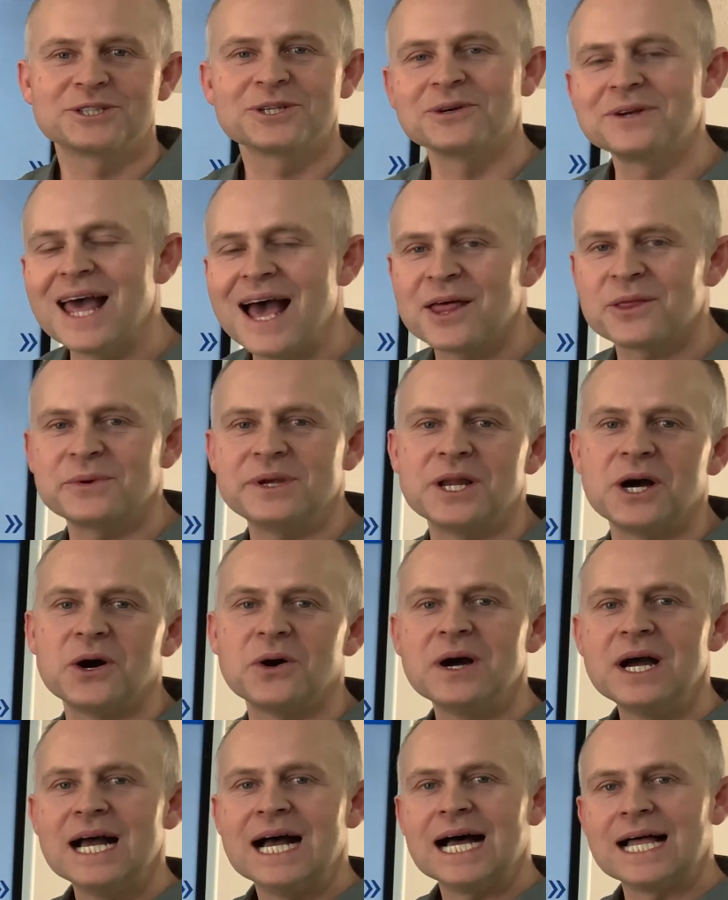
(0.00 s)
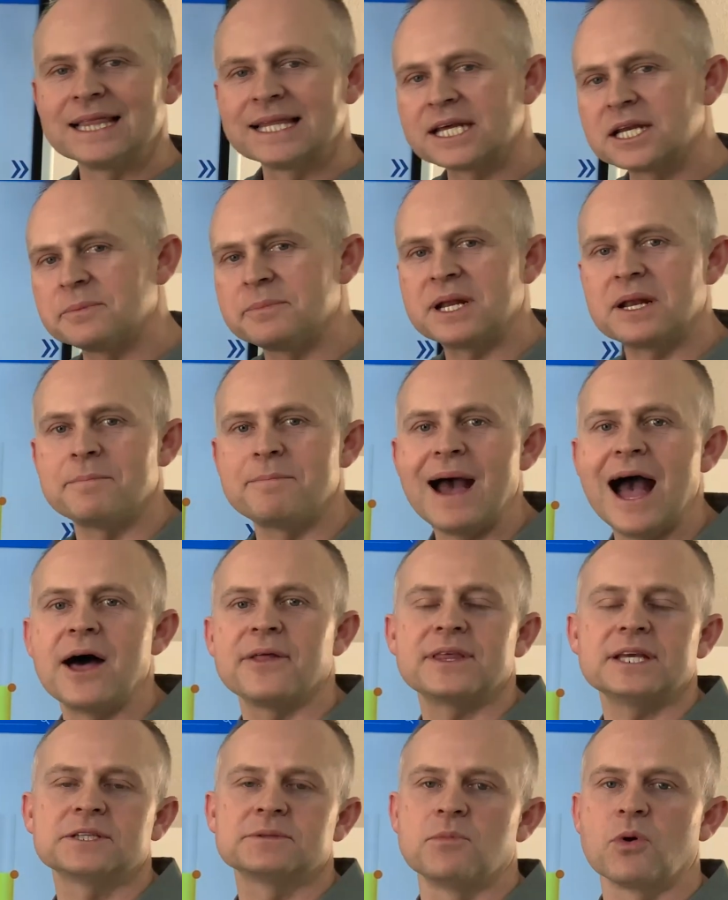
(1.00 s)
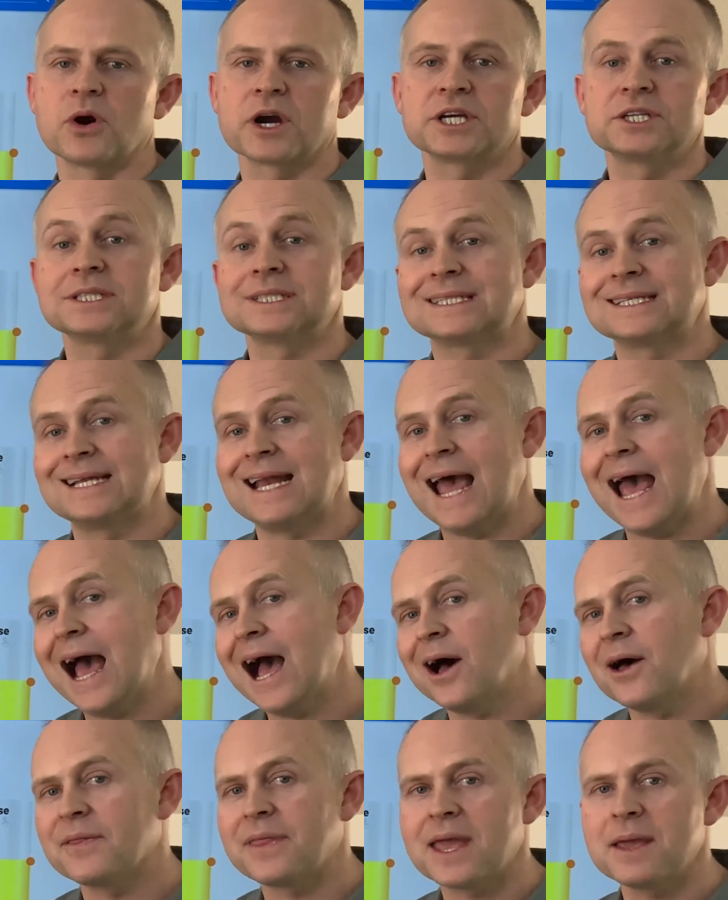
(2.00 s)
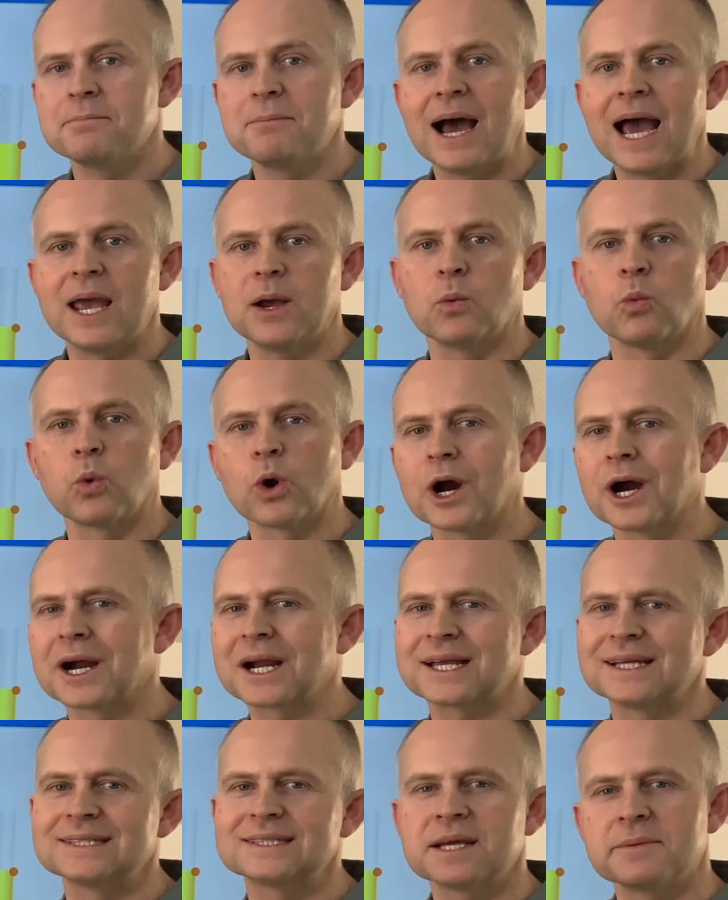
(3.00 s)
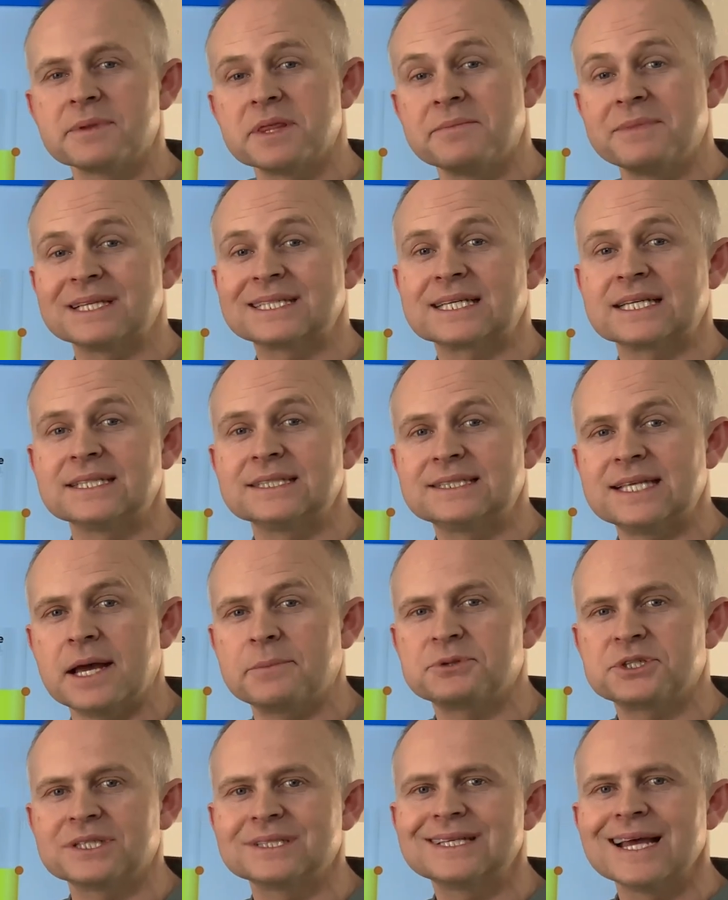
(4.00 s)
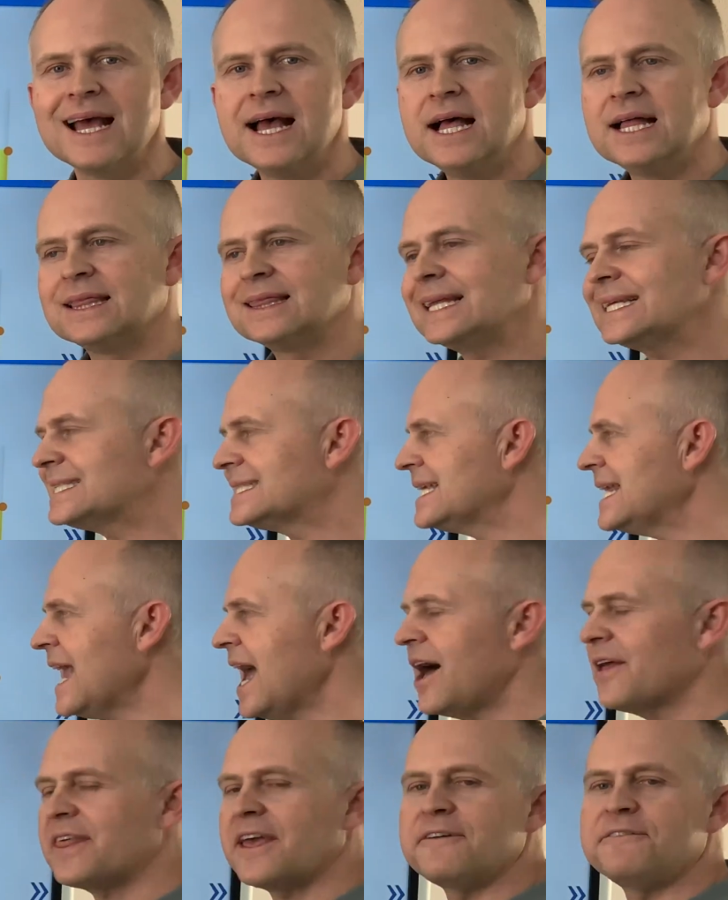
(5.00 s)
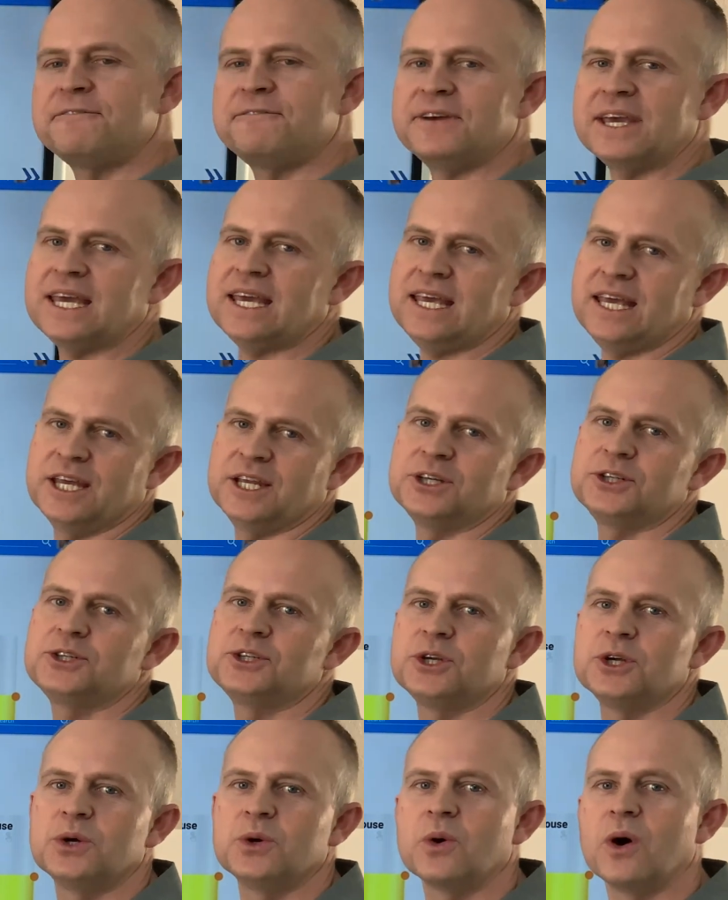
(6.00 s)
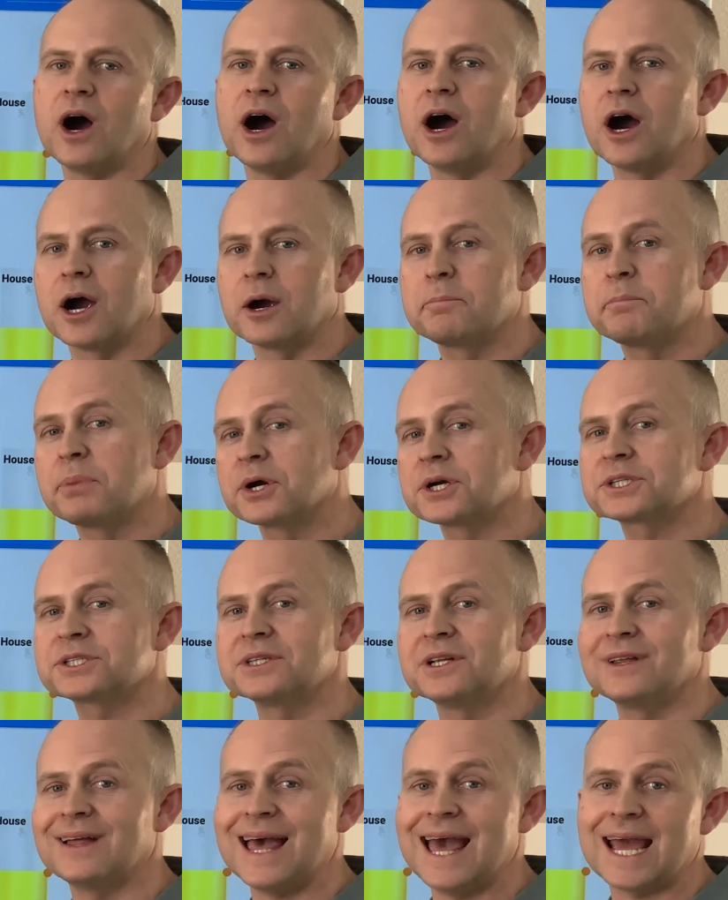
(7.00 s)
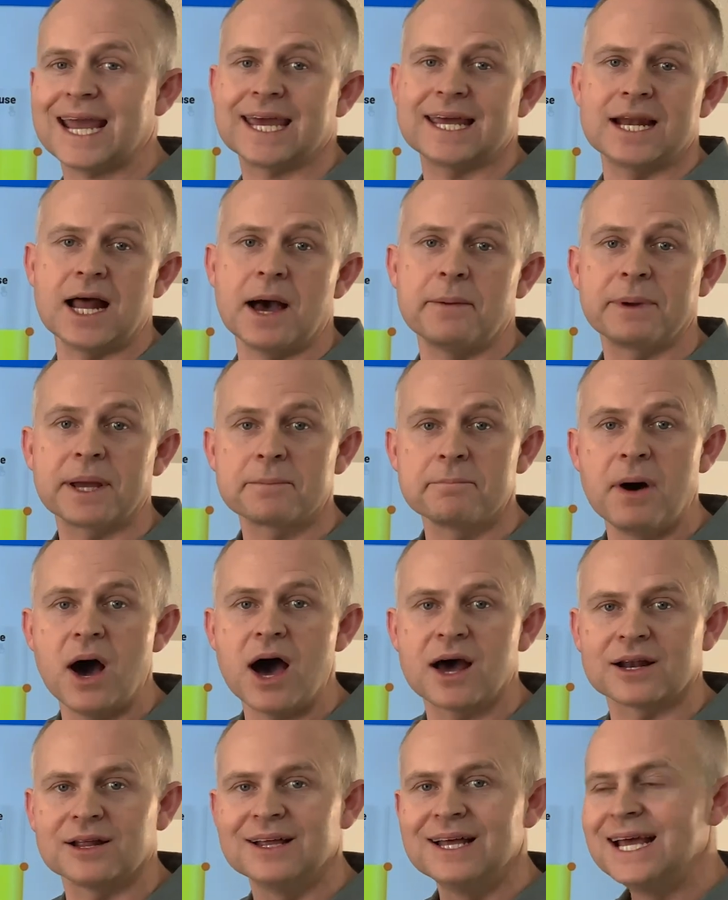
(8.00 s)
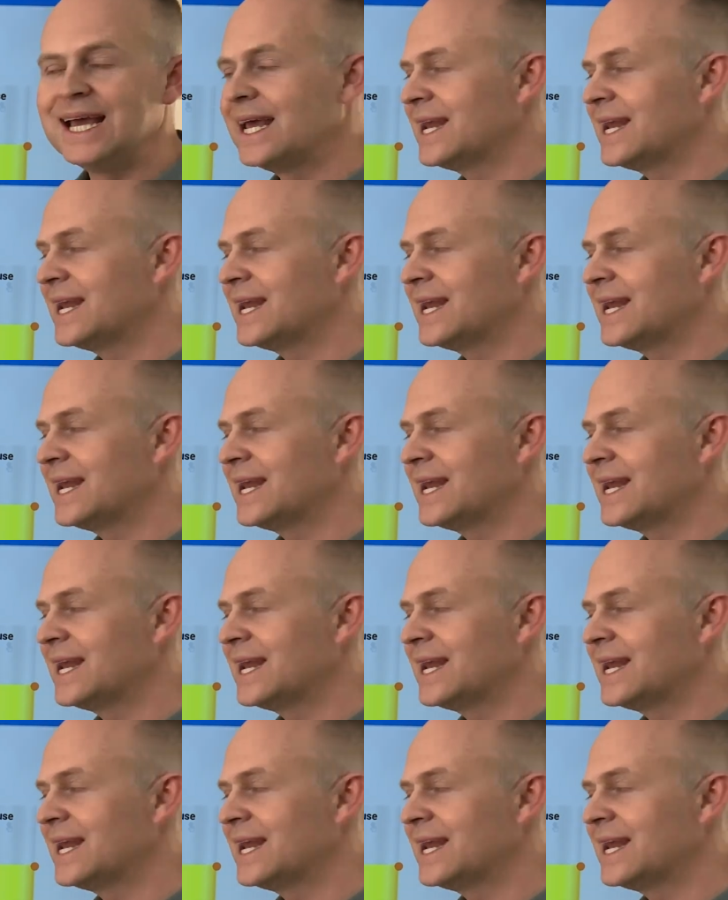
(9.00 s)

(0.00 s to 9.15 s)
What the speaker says: So now that we know a little bit about these mortgages and how they might work and some of the misconceptions, let's see how they fit into our personal economic model.